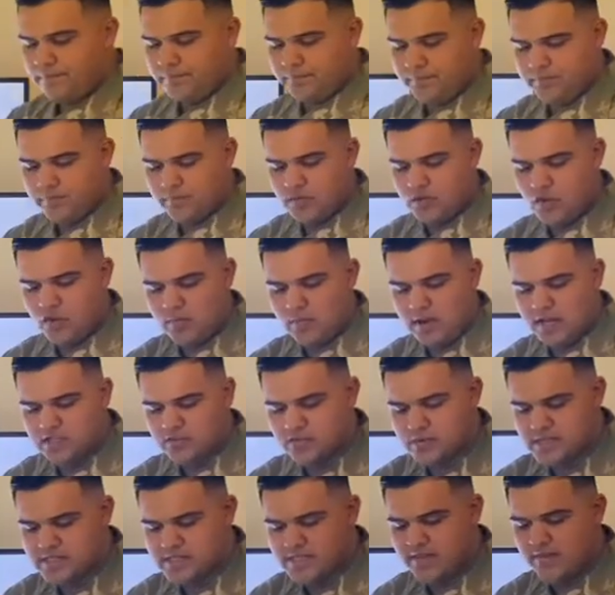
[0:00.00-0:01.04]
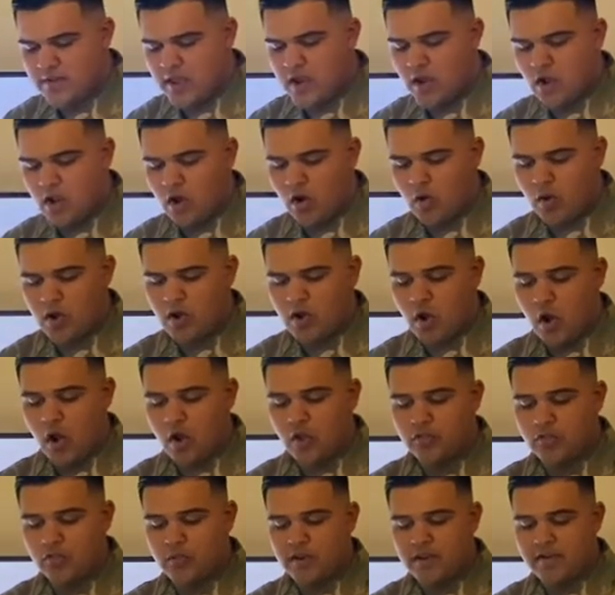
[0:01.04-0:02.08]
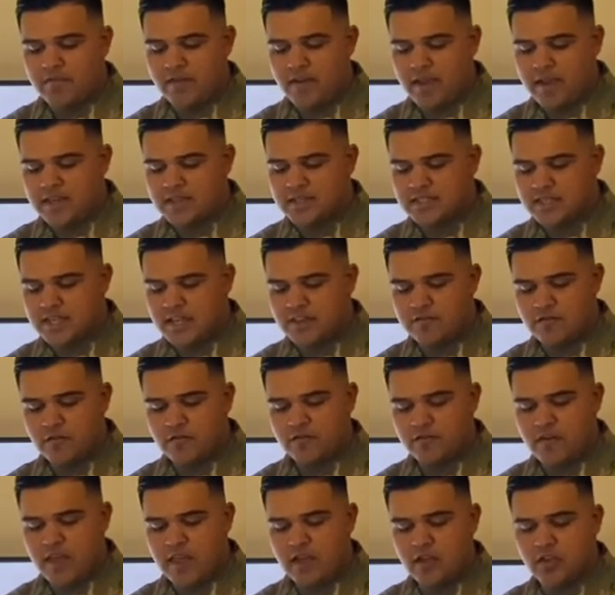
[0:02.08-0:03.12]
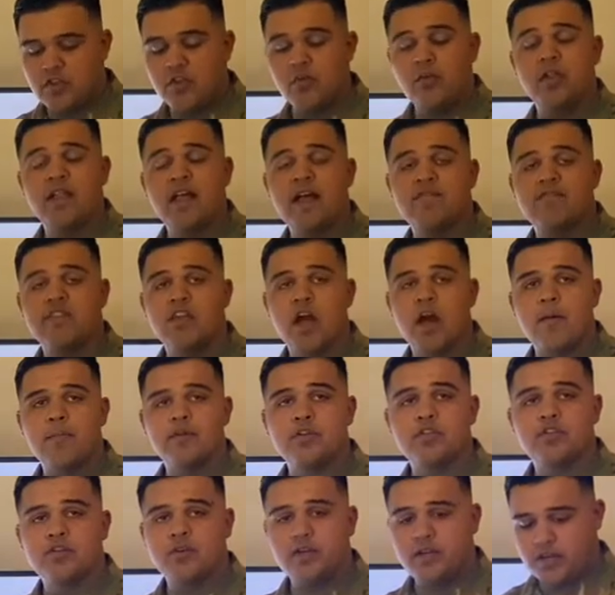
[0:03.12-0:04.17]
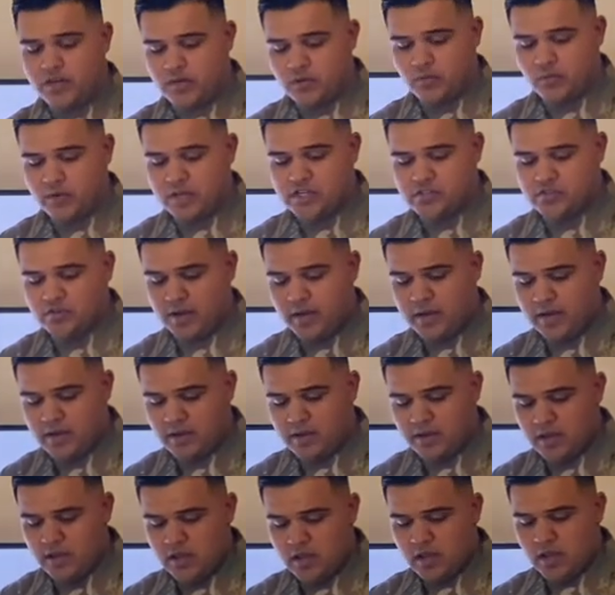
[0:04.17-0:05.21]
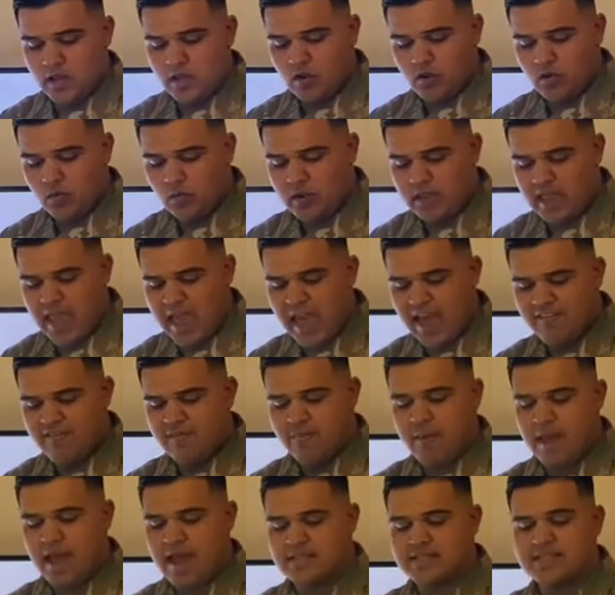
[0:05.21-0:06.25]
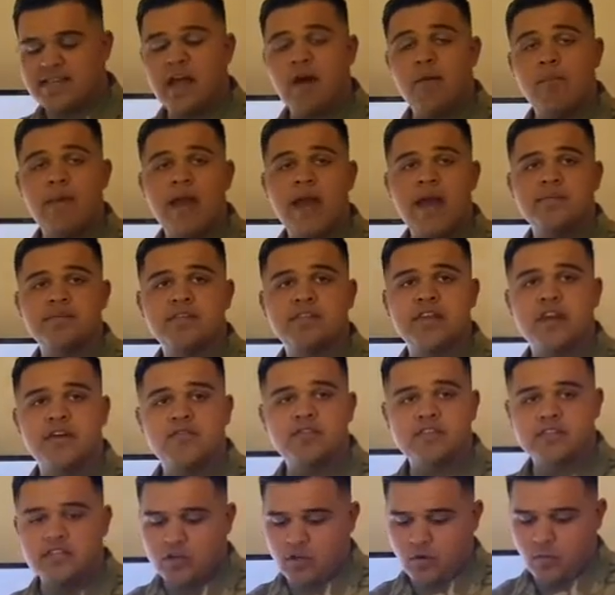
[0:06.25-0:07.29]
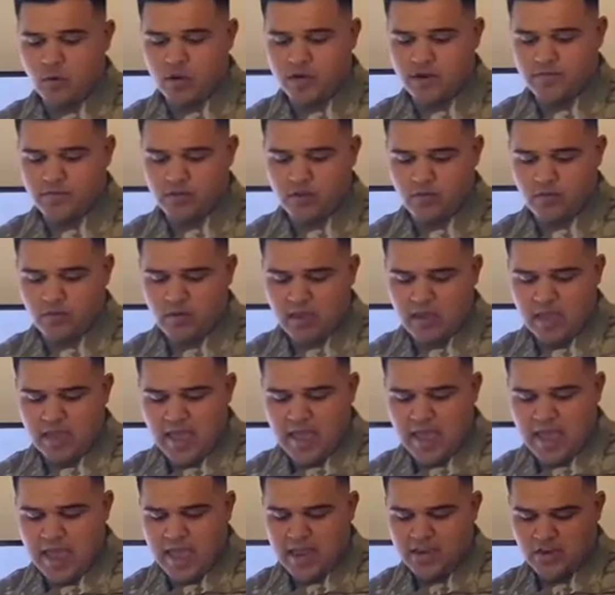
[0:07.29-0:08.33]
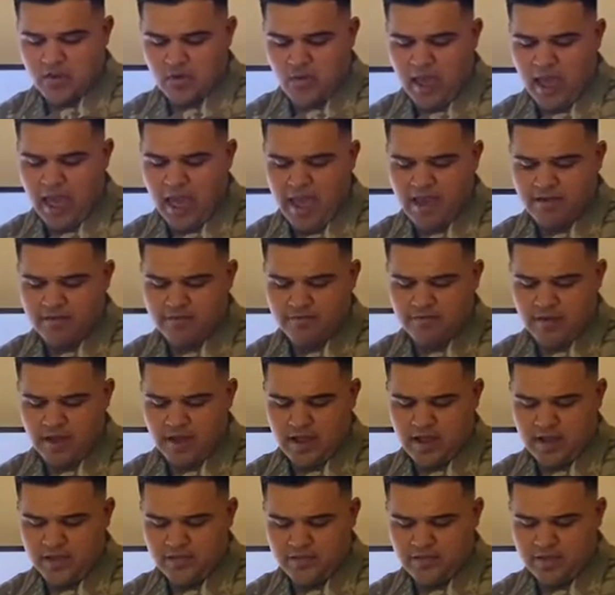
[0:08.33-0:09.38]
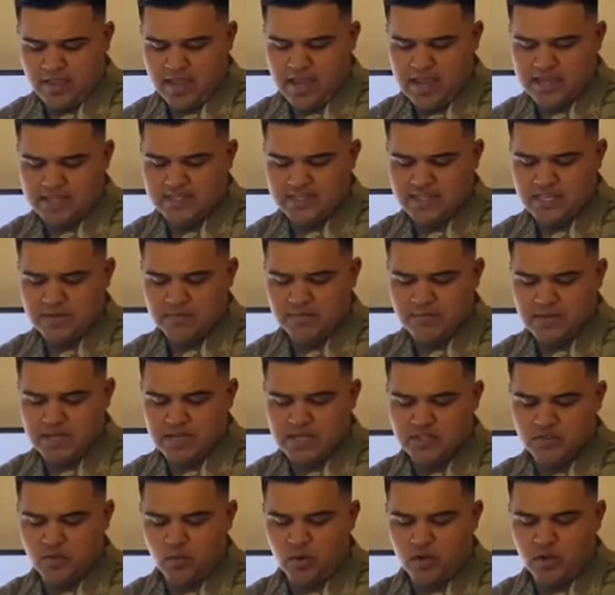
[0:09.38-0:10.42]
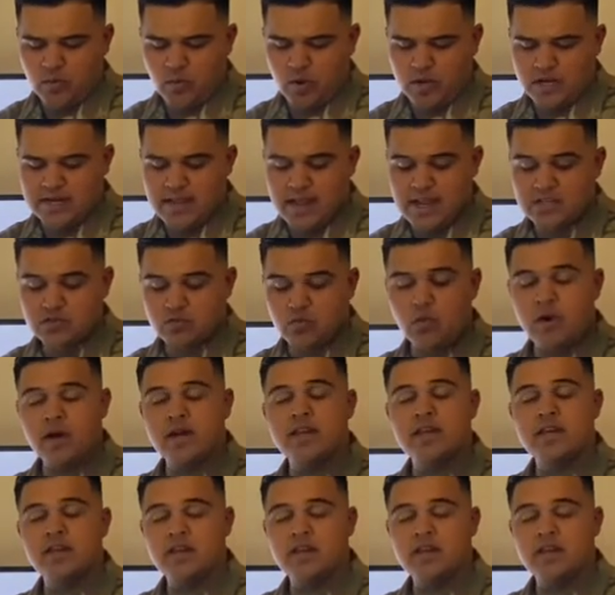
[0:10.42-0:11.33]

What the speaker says: You must receive a go on all 3 events. If you fail, you will have the opportunity to retrain. We have passed out maps to every single one of you, and you have the STP 21-1